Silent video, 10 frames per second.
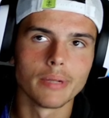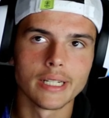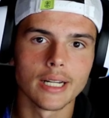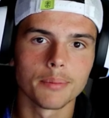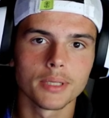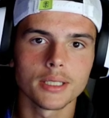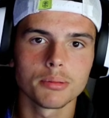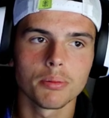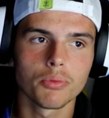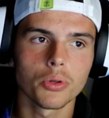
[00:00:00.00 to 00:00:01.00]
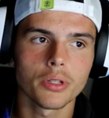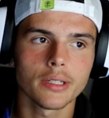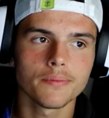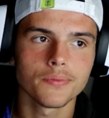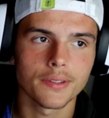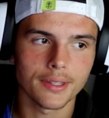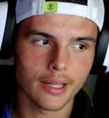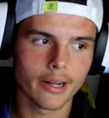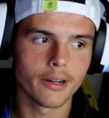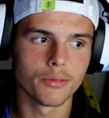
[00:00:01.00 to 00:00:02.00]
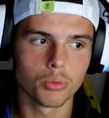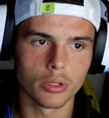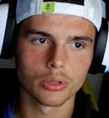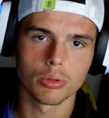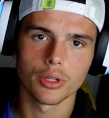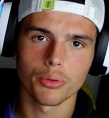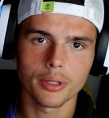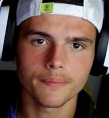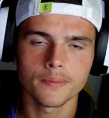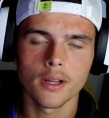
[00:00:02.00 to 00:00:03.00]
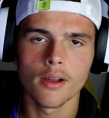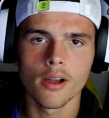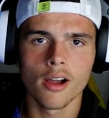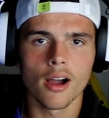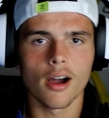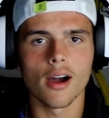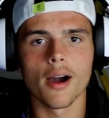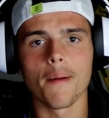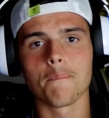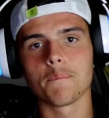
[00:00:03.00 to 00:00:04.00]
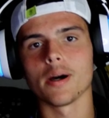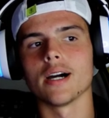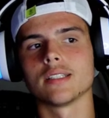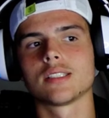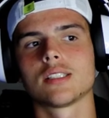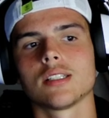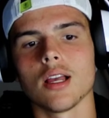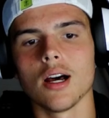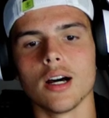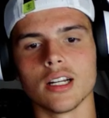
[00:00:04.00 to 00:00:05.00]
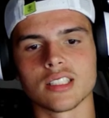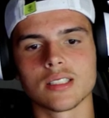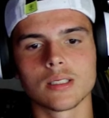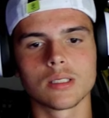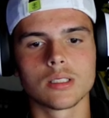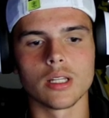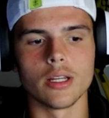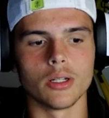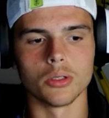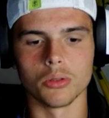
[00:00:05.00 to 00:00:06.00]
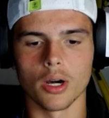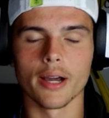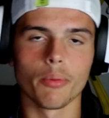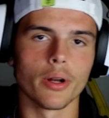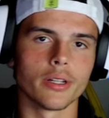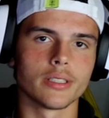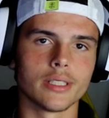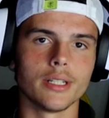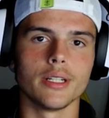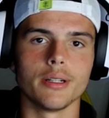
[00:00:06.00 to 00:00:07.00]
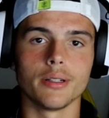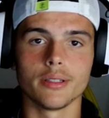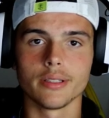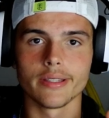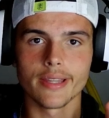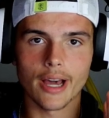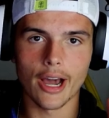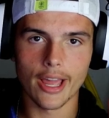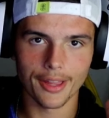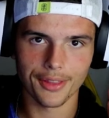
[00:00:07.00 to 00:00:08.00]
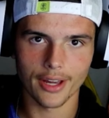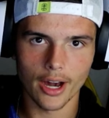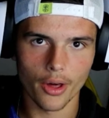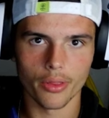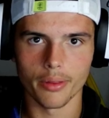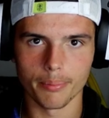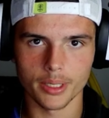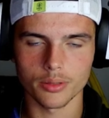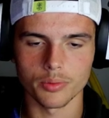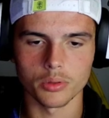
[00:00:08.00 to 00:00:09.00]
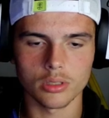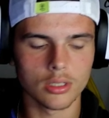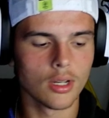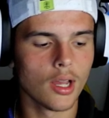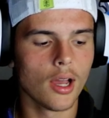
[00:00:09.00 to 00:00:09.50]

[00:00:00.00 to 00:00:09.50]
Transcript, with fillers: many updates before then of uh, 2023 uh, but uh, still i want to see anything other than beast fruits